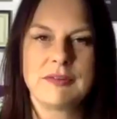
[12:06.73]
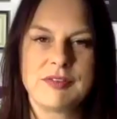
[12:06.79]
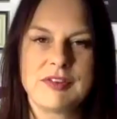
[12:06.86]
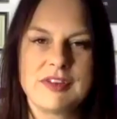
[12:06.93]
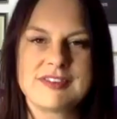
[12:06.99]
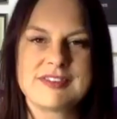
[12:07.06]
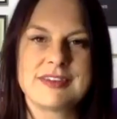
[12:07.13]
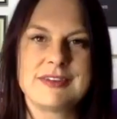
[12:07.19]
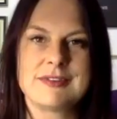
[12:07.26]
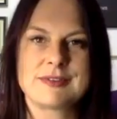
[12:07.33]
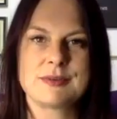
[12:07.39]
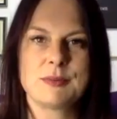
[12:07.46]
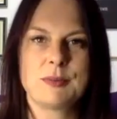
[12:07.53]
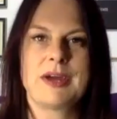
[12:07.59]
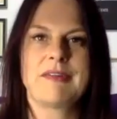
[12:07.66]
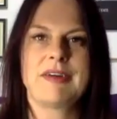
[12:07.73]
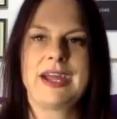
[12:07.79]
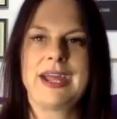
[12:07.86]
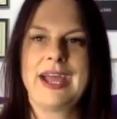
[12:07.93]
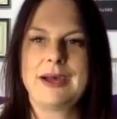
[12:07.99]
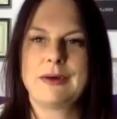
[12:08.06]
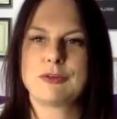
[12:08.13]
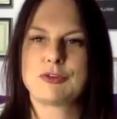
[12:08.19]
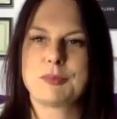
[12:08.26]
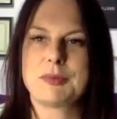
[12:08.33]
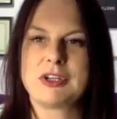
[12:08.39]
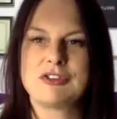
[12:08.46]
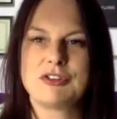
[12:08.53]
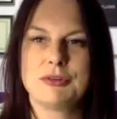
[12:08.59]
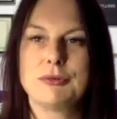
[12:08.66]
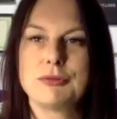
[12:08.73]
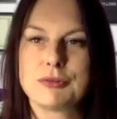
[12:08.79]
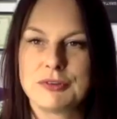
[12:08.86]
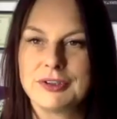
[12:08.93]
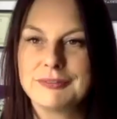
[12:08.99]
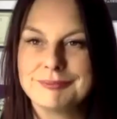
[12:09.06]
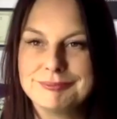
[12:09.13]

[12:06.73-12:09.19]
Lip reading: this is where I house my children,